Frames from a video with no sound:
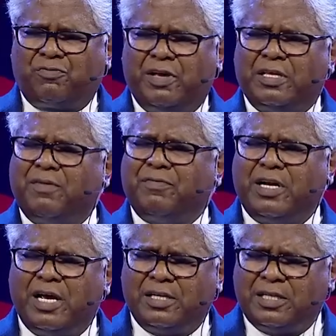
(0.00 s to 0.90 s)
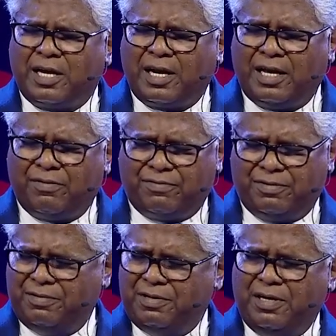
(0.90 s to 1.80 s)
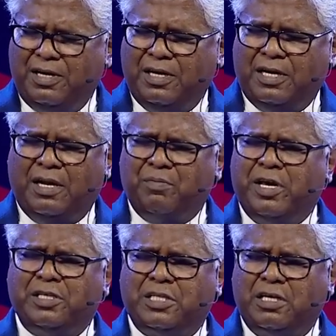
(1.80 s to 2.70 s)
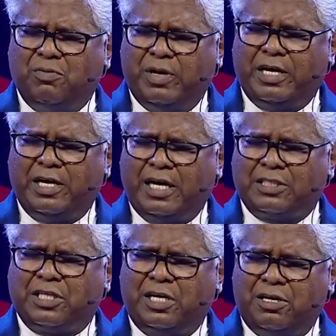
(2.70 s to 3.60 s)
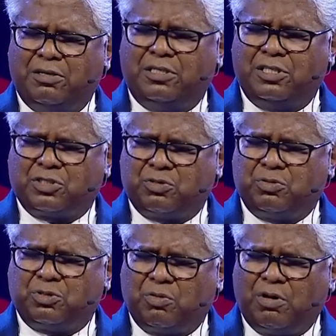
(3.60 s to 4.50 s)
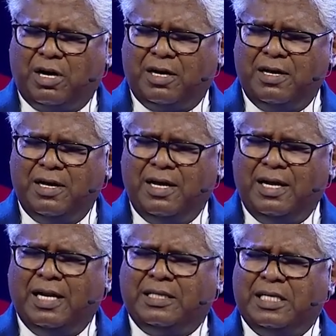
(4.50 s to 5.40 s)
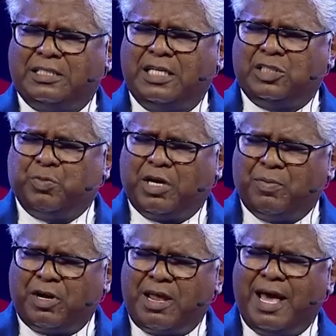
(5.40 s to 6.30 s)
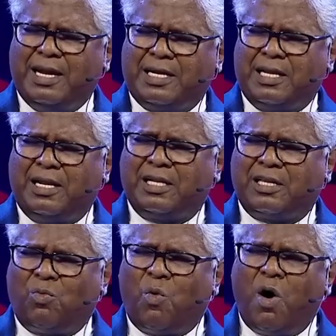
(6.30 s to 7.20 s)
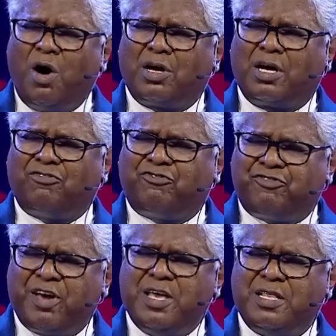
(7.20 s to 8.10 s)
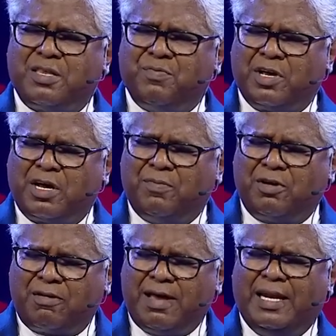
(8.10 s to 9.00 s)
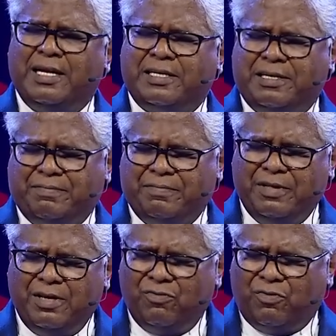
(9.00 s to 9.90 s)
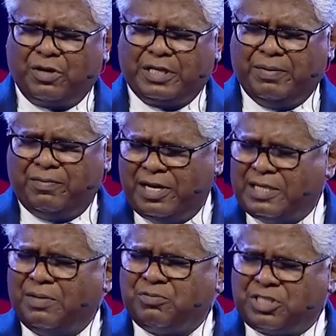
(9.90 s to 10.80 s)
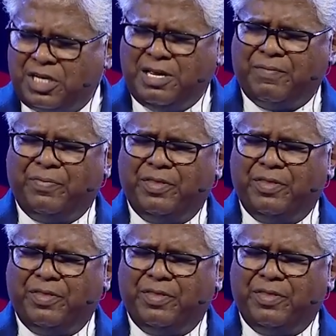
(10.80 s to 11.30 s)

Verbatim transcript: faith every day in their life. In an amazing way as they hear these truths, O God. Let these things become a reality. Let the walk of faith become a reality for them. Let them see